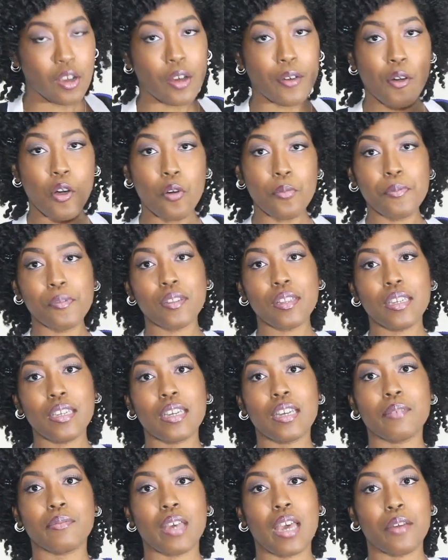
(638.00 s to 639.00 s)
hopefully
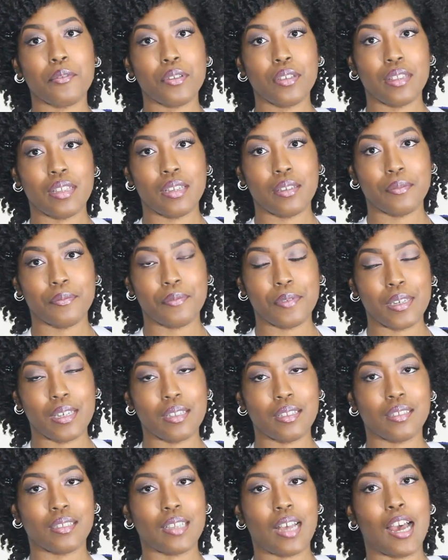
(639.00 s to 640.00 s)
if everything
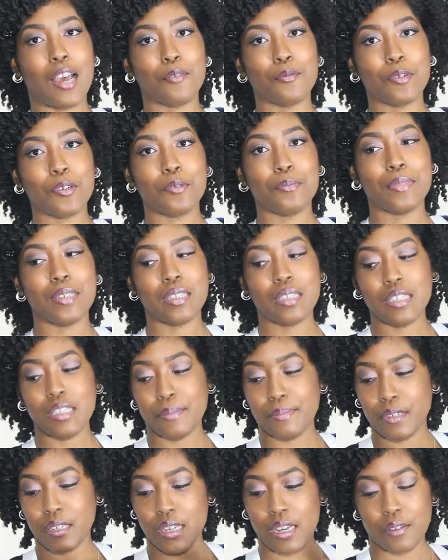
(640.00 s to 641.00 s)
fits, I will be
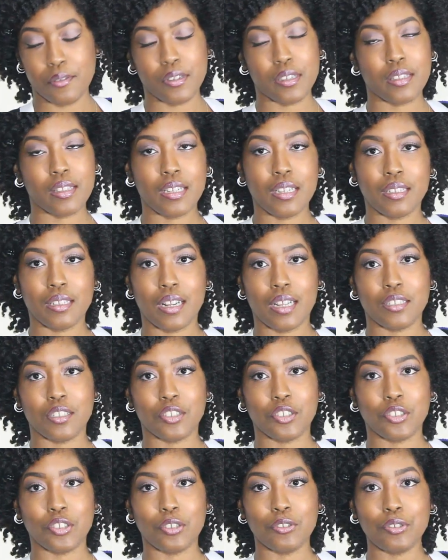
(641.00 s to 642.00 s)
keeping everything that I
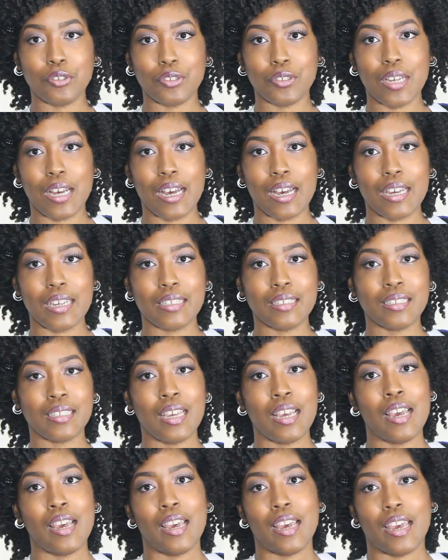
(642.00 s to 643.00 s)
just showed you guys.
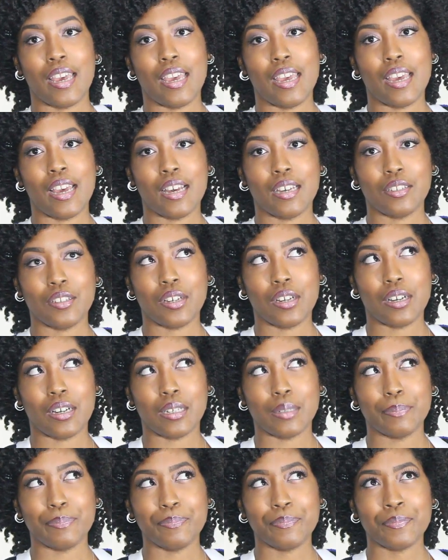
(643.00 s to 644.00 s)
And
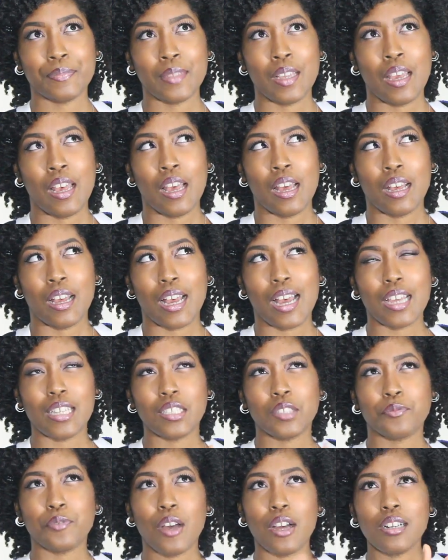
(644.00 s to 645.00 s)
um,
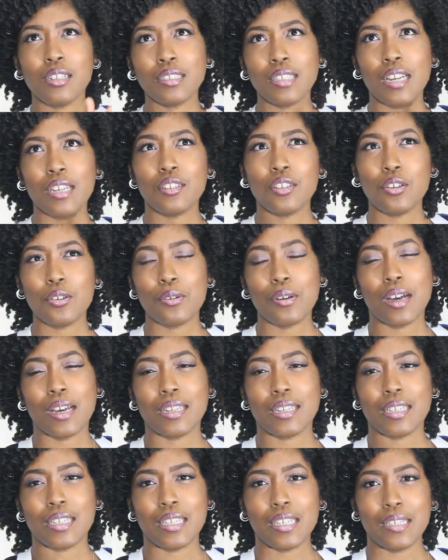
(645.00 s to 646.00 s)
as far as I know,
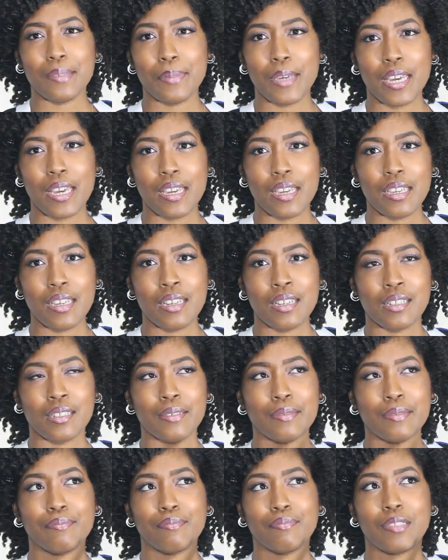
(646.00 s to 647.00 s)
on eBay,
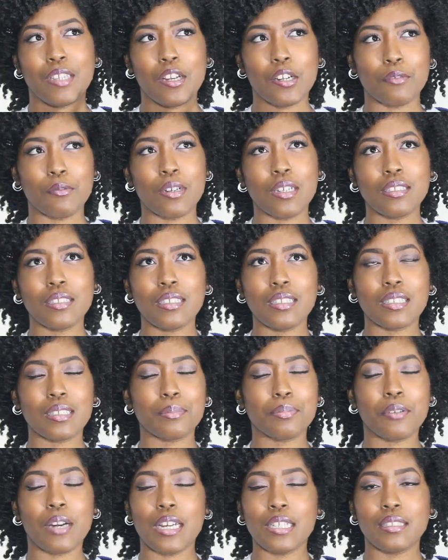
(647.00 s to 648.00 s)
there wasn't, the
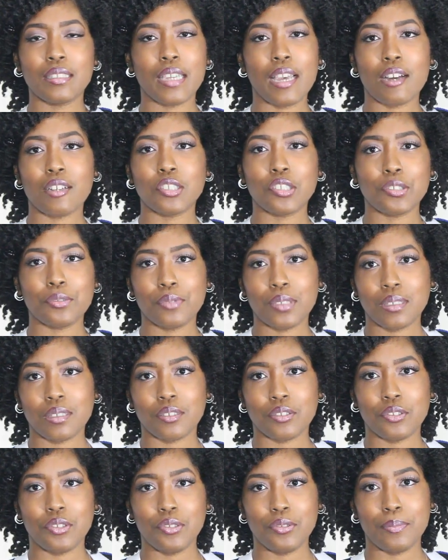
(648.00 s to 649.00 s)
price gouging
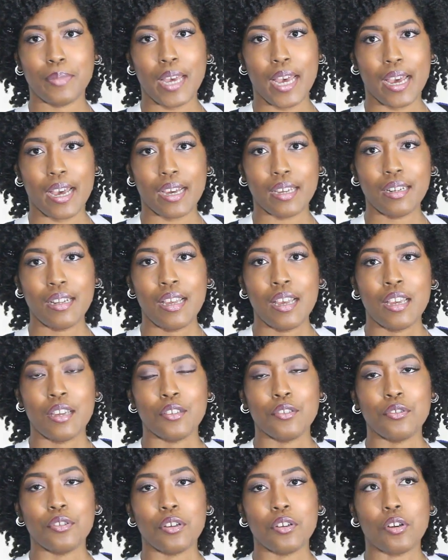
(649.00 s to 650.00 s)
wasn't too bad.
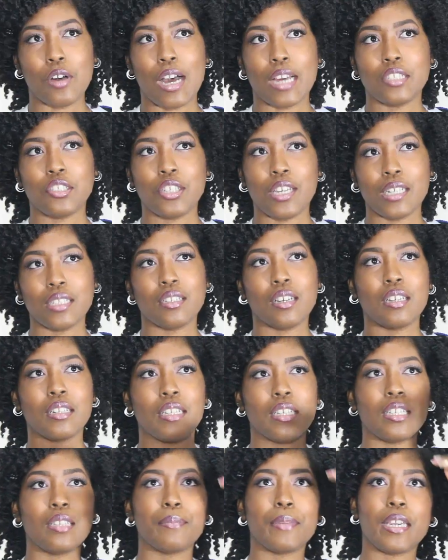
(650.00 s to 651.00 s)
You know, I checked on
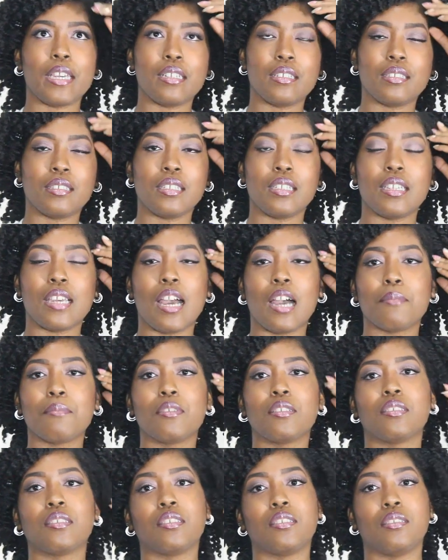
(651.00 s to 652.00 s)
eBay to see how
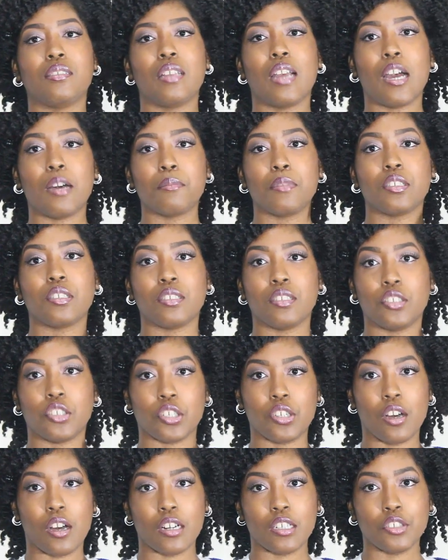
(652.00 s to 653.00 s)
much how much the
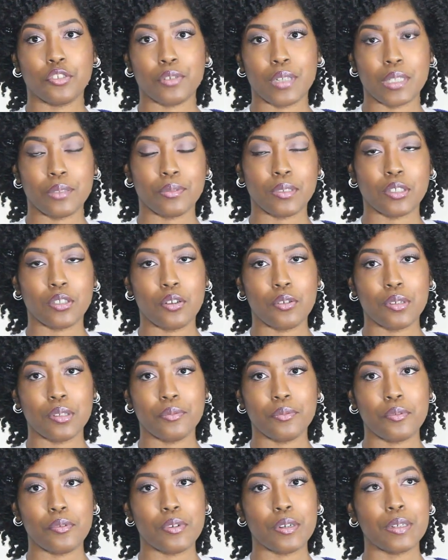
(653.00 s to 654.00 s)
jacquard dress was
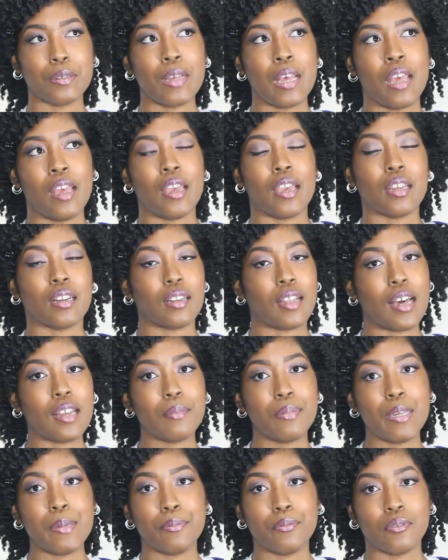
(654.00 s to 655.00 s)
going for, and a lot
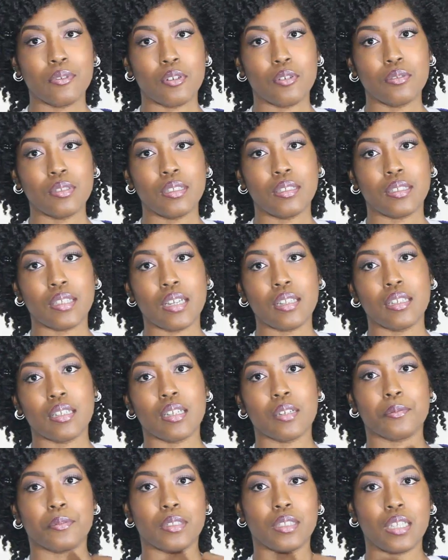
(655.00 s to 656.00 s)
of people were only selling
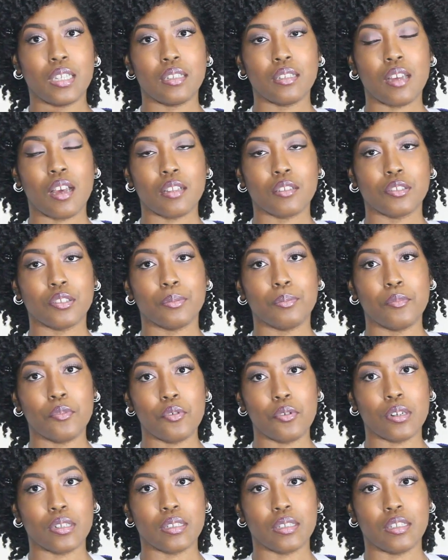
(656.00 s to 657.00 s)
it for ten dollars
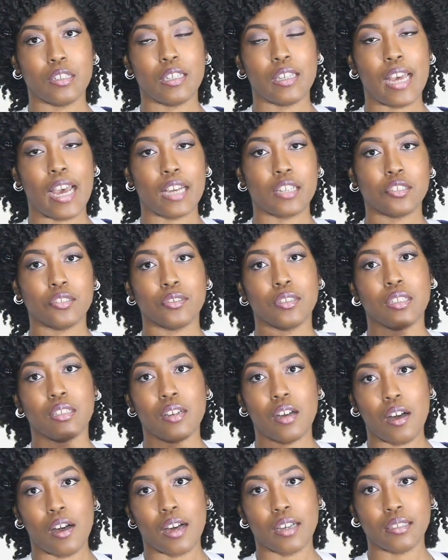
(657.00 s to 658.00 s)
more than it actually
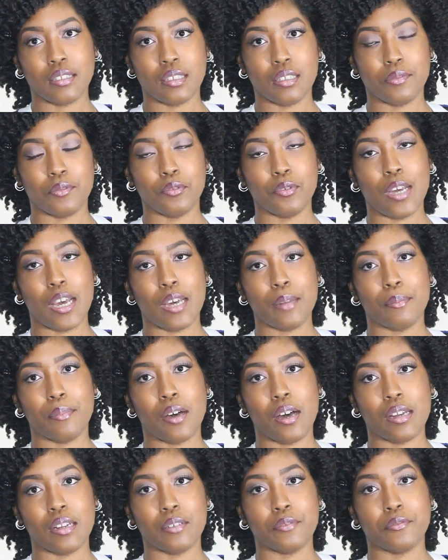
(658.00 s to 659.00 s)
cost if you had
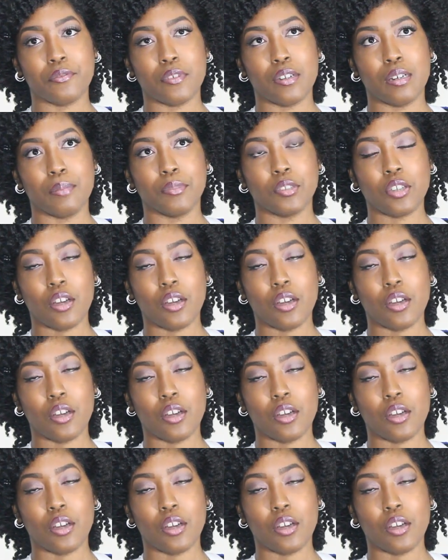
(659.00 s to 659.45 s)
bought it from